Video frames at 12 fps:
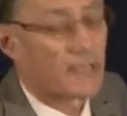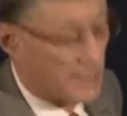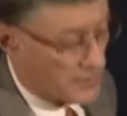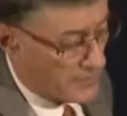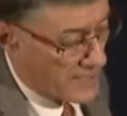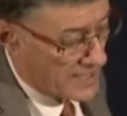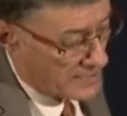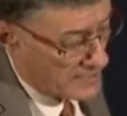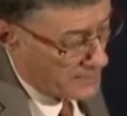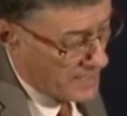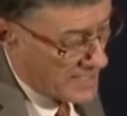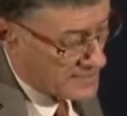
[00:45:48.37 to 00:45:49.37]
and in Quebec
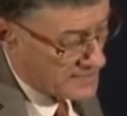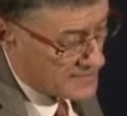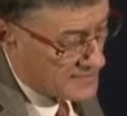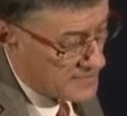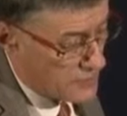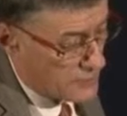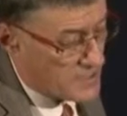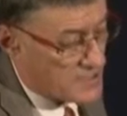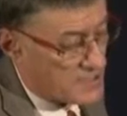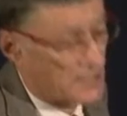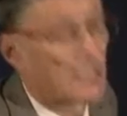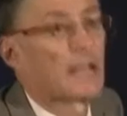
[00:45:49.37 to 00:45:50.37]
they pass the
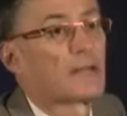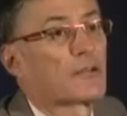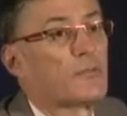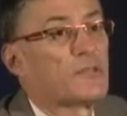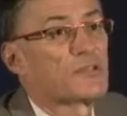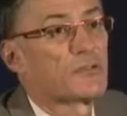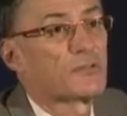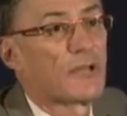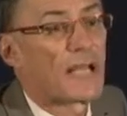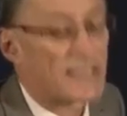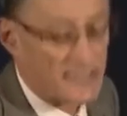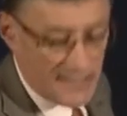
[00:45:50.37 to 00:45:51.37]
Commission de
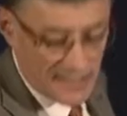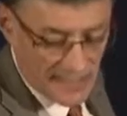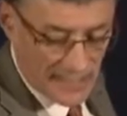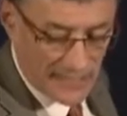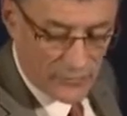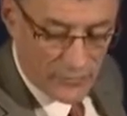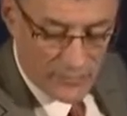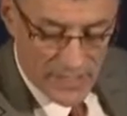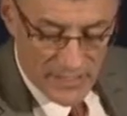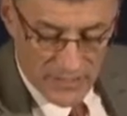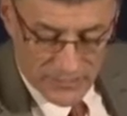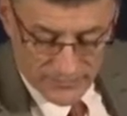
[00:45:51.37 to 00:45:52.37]
l'accès à
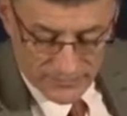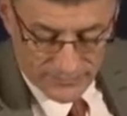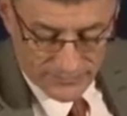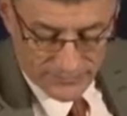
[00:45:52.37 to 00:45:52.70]
l'information.